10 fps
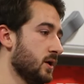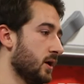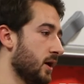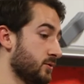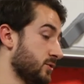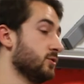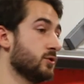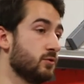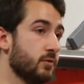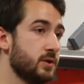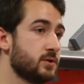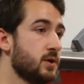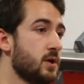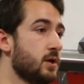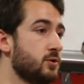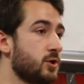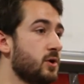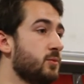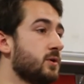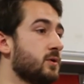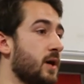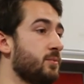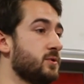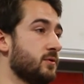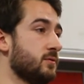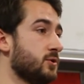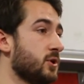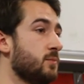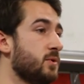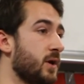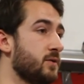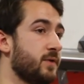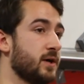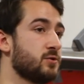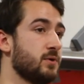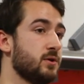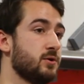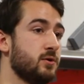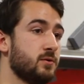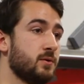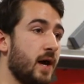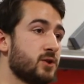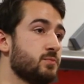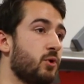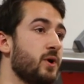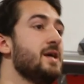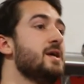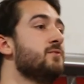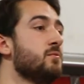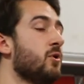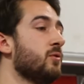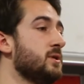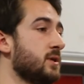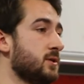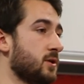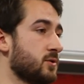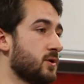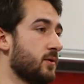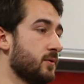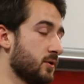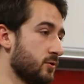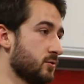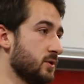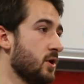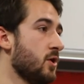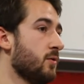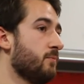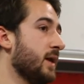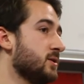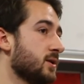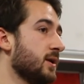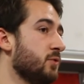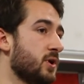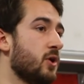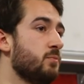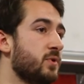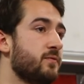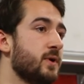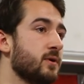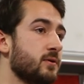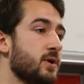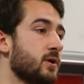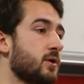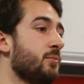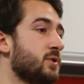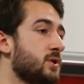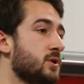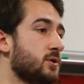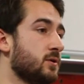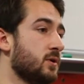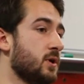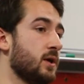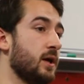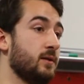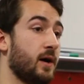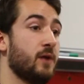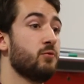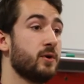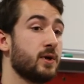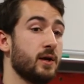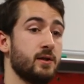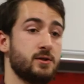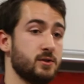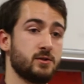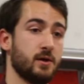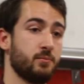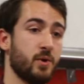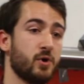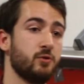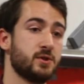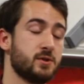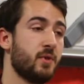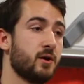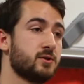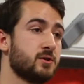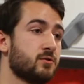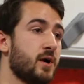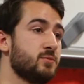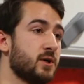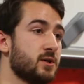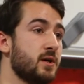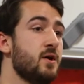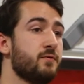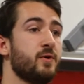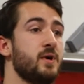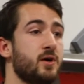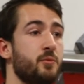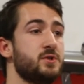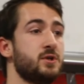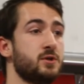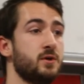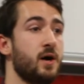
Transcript: uh, such as Greece, German capital and German manufacturing could export even more easily to those co uh, countries, basically with an open field. Competition, it, ironically, and this is a, a, process that Marx describes actually, free competition